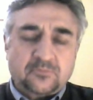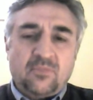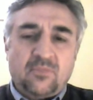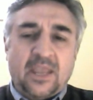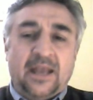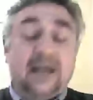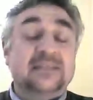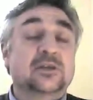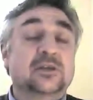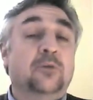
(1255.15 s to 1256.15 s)
And I
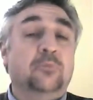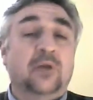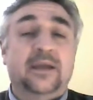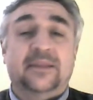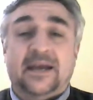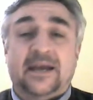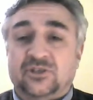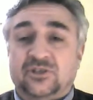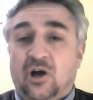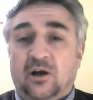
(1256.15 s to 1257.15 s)
still play that
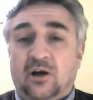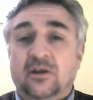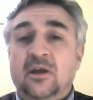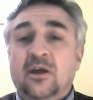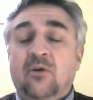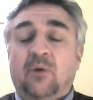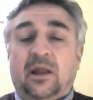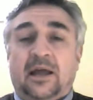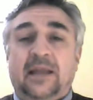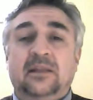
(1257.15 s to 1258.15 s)
song while I
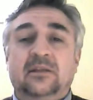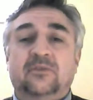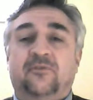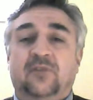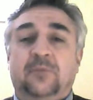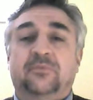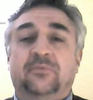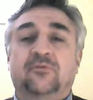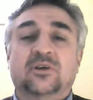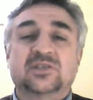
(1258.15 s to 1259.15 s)
flip through a
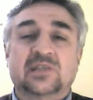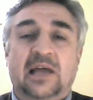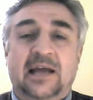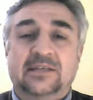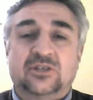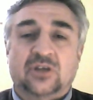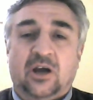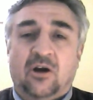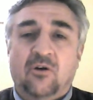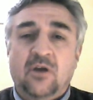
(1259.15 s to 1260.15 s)
slideshow